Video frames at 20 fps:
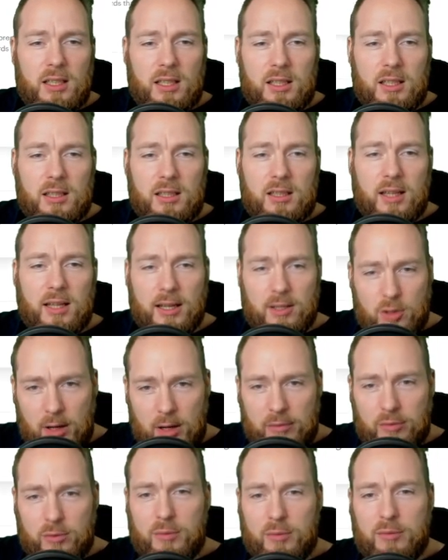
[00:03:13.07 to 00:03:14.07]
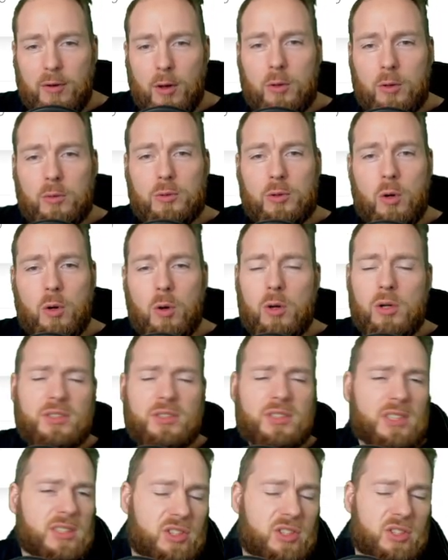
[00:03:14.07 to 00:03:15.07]
then you have to follow the
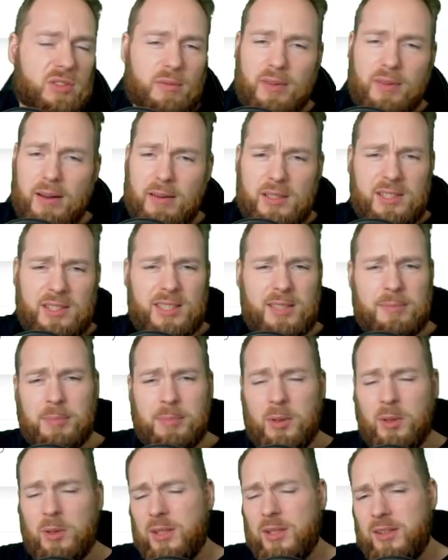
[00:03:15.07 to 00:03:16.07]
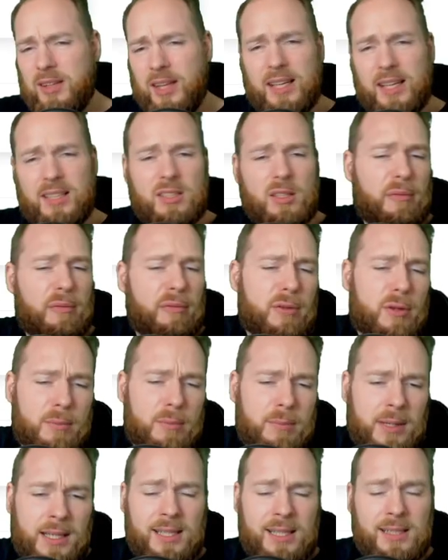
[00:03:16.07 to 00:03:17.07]
course. It's very simple. It takes a few
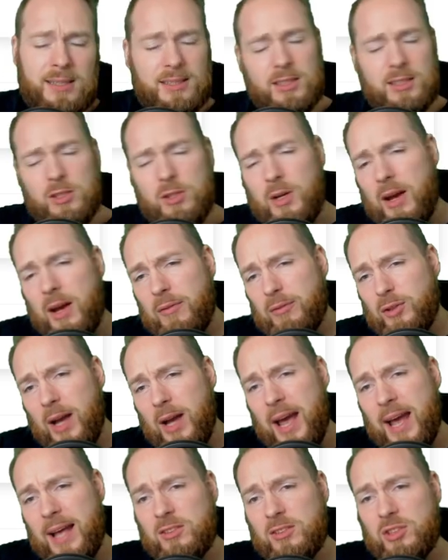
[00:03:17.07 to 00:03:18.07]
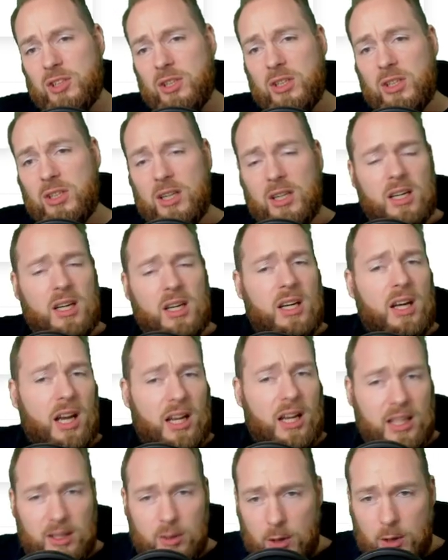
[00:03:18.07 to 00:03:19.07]
minutes. You have to answer
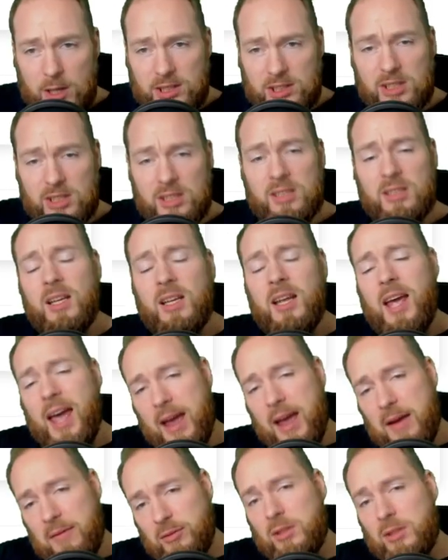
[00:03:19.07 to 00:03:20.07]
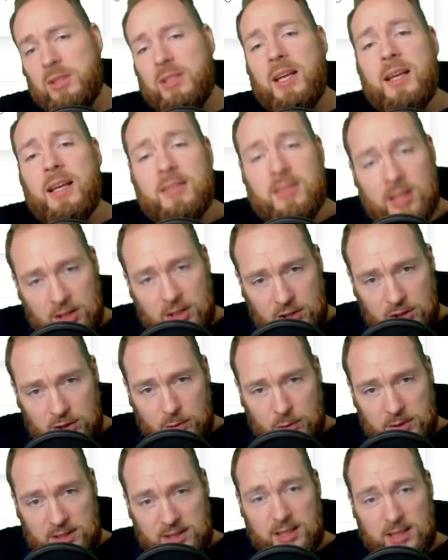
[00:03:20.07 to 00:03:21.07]
a question. After that, you
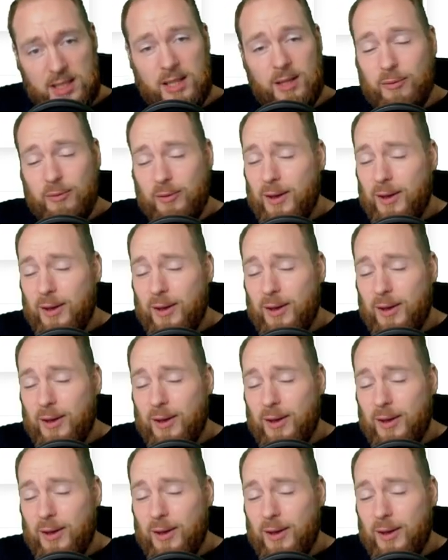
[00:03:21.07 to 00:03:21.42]
receive